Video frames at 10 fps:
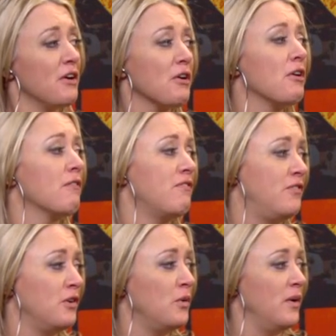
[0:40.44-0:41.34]

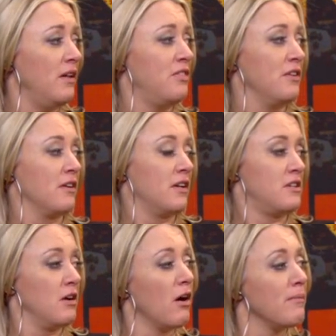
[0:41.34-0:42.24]
hurtful with your
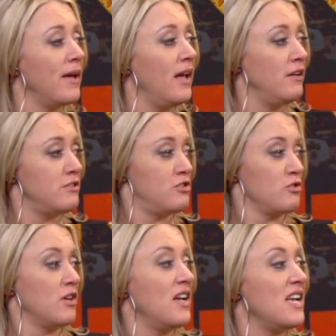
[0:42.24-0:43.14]
guitar made of
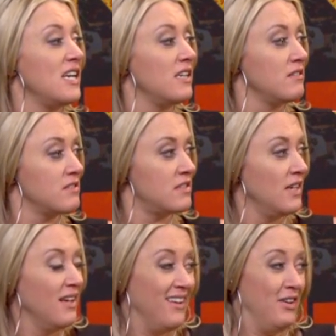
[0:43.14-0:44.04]
strings.
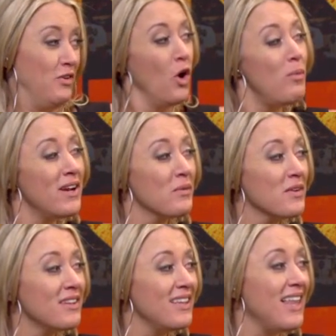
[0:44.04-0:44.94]
Nobody
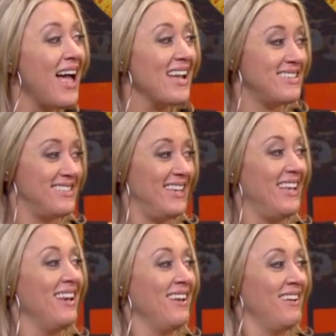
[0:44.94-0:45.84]
really likes
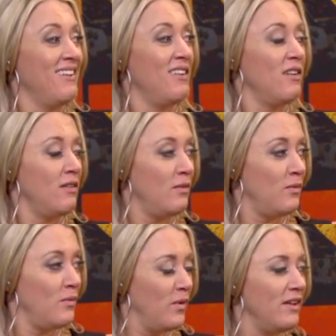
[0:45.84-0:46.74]
it
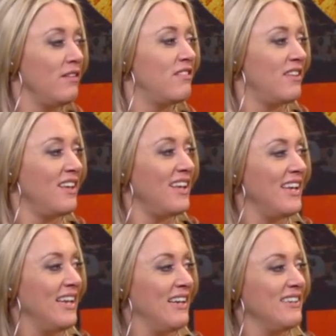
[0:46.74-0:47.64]
when you
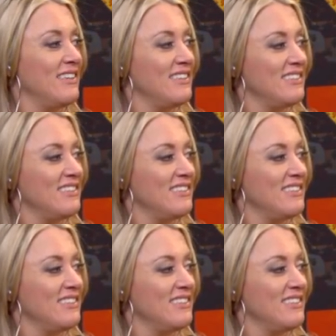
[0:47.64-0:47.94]
sing.